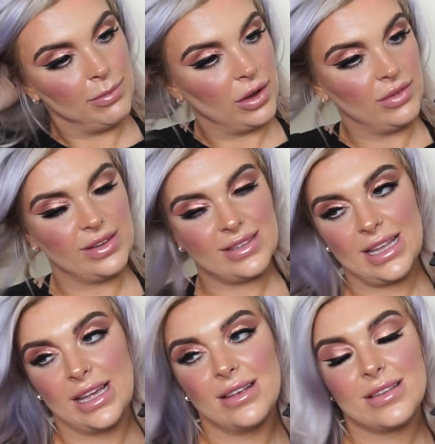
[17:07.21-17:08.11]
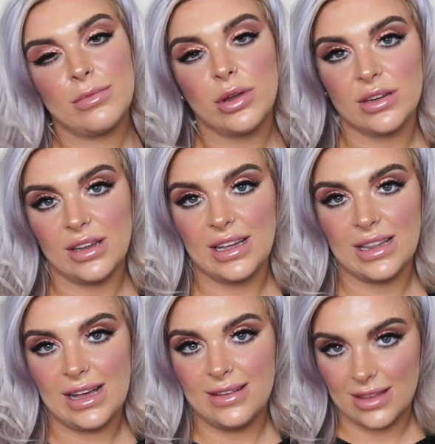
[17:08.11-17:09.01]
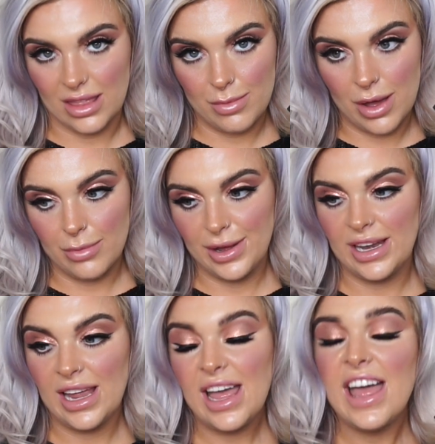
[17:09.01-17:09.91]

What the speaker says: but obviously because I'm not doing clients at the moment,